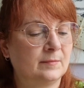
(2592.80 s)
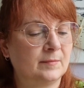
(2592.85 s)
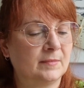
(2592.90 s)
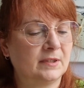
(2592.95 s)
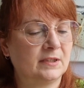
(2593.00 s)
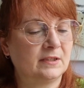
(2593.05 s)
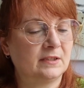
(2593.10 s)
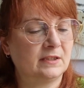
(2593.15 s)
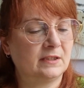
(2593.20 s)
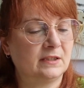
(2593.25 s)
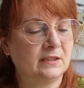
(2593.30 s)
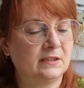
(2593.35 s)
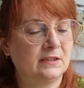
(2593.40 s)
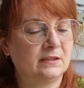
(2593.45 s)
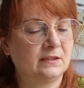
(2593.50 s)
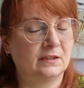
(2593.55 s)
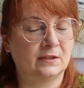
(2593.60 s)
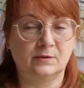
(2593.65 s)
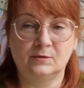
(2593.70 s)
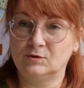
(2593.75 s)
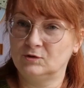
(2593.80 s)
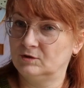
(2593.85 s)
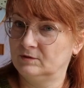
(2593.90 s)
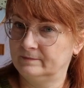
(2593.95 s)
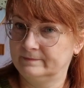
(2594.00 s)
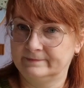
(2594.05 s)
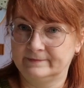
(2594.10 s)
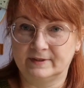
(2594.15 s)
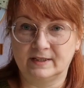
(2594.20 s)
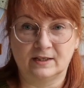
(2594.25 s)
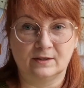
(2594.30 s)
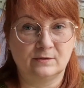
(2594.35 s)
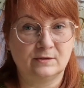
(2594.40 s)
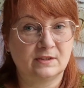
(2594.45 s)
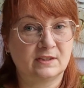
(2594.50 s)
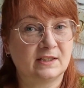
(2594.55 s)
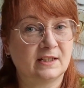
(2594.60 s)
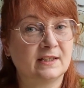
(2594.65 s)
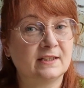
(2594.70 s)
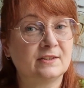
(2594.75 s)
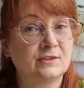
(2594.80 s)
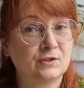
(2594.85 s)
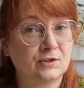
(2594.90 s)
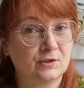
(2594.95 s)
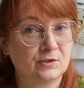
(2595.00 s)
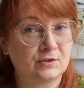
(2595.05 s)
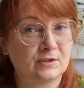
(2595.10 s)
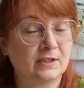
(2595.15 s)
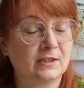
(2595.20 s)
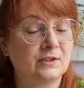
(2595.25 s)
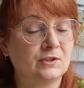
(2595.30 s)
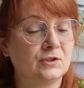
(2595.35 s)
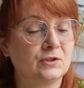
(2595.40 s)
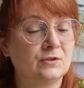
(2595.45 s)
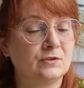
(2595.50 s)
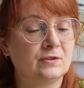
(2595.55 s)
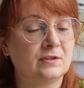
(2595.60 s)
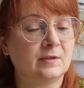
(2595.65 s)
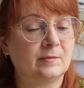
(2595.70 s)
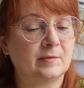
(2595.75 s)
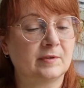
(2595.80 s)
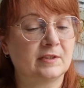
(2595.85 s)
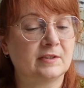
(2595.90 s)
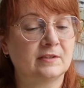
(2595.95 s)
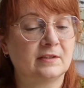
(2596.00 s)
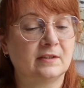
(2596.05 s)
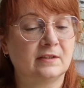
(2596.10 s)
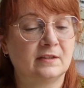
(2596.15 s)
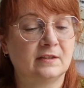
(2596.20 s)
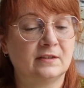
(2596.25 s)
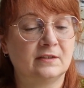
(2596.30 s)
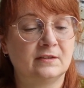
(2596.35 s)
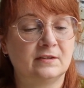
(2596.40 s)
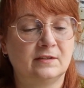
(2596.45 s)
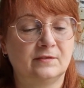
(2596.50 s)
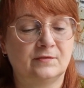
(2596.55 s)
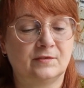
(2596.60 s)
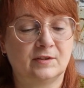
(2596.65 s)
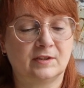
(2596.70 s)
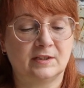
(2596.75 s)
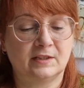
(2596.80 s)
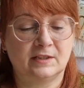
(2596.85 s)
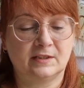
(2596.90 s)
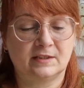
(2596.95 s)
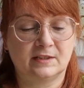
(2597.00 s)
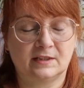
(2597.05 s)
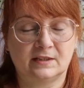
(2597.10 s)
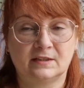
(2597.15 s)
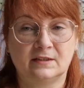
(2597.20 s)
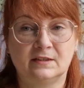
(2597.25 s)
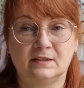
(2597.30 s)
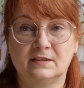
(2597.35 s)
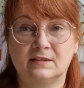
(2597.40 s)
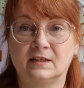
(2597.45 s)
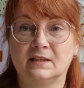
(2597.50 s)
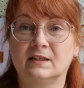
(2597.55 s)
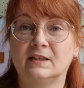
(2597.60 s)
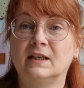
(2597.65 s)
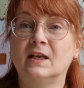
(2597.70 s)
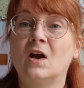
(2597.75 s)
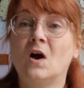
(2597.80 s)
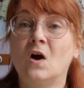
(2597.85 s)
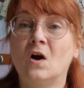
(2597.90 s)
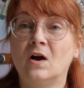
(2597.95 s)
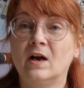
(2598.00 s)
Monday. No, today is Tuesday. Tuesday, Wednesday, Thursday, Friday, Saturday, Sunday.